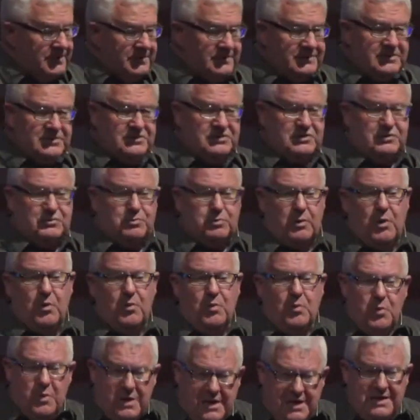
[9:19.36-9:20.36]
This is what
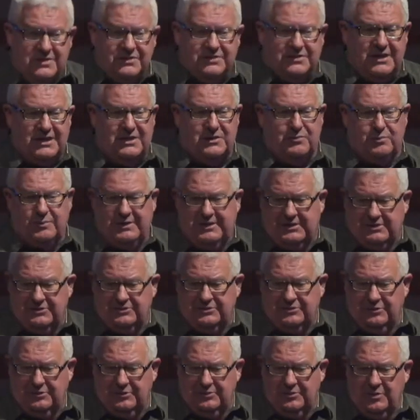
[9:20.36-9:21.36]
we think we
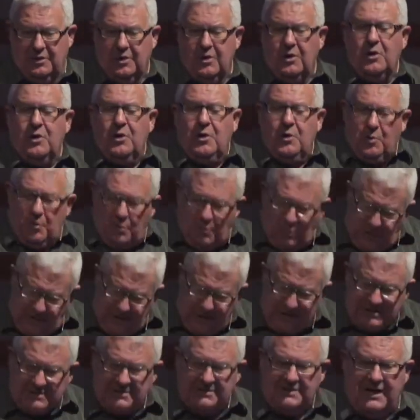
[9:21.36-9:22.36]
can do.
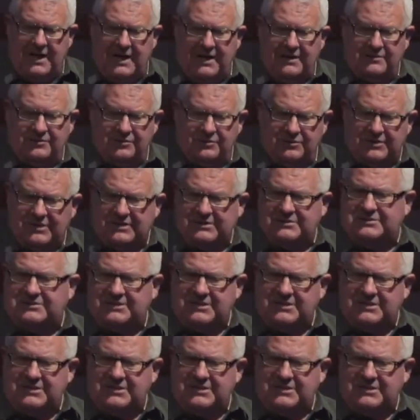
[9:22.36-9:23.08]
We can handle this.